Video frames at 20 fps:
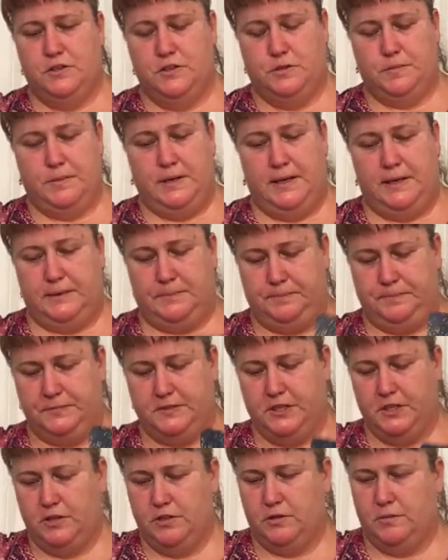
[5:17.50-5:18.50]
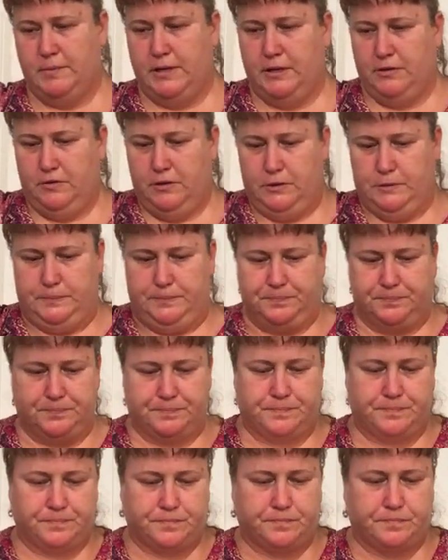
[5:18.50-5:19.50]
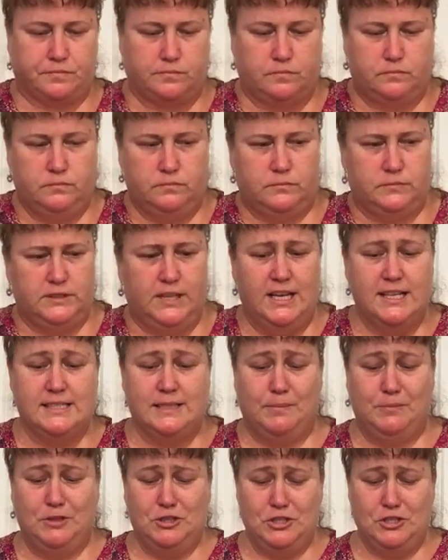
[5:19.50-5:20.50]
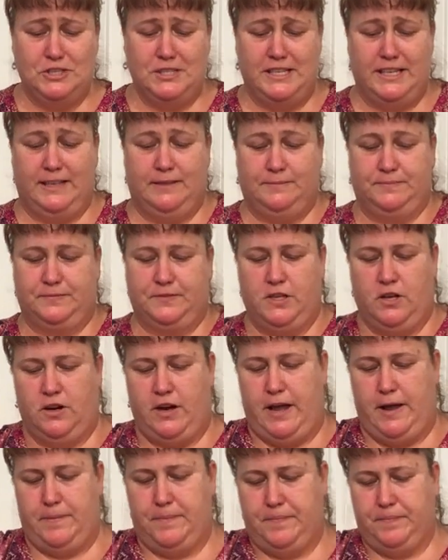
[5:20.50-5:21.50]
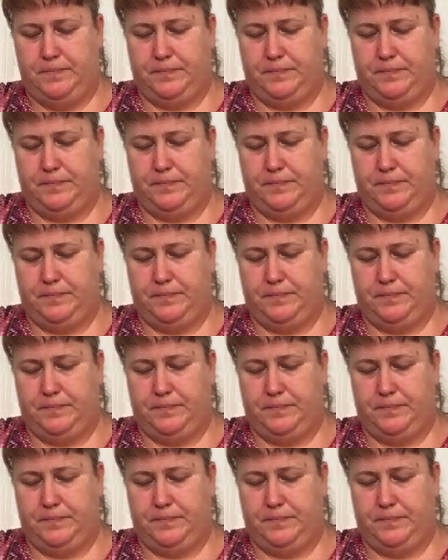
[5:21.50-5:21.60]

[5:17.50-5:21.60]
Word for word: excuse me, tickle my throat. Because I'm thirsty. All right.